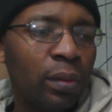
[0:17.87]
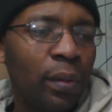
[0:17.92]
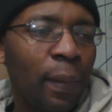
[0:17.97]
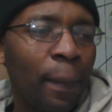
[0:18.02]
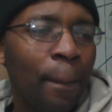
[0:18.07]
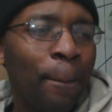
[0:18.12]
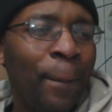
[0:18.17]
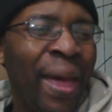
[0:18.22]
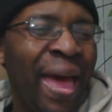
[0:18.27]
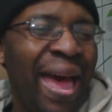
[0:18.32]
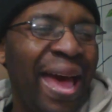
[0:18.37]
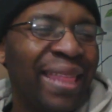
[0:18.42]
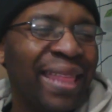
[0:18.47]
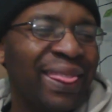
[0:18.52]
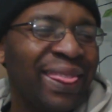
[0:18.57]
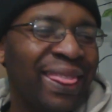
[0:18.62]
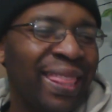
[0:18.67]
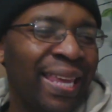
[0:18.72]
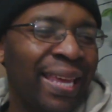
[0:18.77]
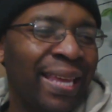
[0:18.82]

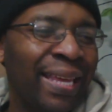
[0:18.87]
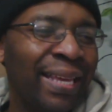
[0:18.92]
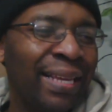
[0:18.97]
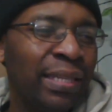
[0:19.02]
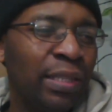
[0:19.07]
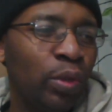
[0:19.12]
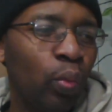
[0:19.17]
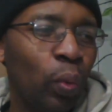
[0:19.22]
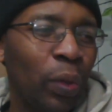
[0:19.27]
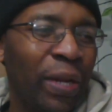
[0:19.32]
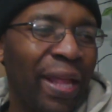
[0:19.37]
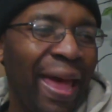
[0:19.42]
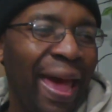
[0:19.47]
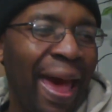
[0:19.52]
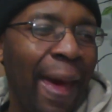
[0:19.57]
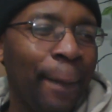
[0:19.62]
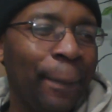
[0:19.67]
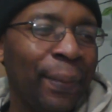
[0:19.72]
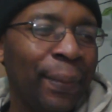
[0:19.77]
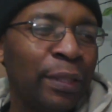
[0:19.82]
bad things would
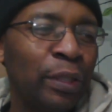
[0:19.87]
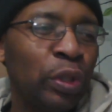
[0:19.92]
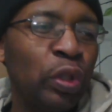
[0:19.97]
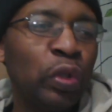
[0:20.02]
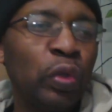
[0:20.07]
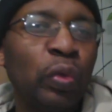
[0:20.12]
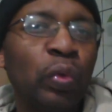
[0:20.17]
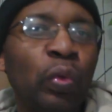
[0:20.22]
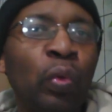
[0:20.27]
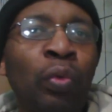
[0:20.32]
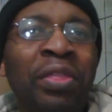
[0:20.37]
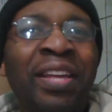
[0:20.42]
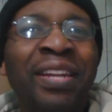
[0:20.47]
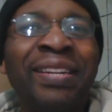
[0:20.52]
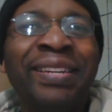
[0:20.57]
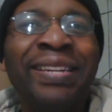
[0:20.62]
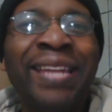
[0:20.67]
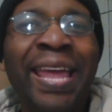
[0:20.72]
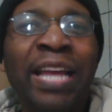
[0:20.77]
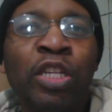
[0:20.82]
happen to the
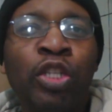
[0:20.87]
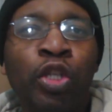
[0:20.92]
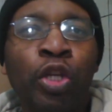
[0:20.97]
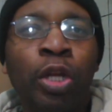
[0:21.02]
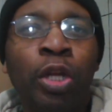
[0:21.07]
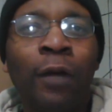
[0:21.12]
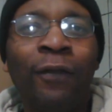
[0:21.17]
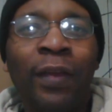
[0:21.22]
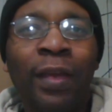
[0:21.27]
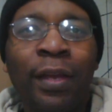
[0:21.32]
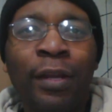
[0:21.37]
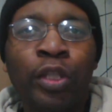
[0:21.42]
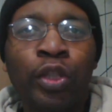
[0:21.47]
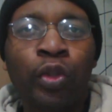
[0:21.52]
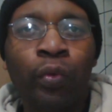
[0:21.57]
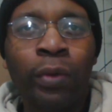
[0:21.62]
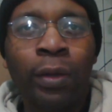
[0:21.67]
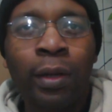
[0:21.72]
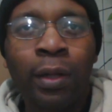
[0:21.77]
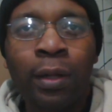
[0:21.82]
nation of
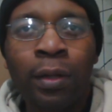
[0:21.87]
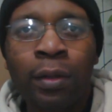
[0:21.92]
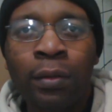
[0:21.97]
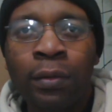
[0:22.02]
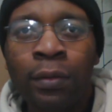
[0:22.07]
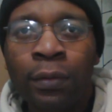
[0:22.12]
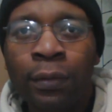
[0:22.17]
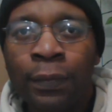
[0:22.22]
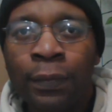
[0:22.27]
Israel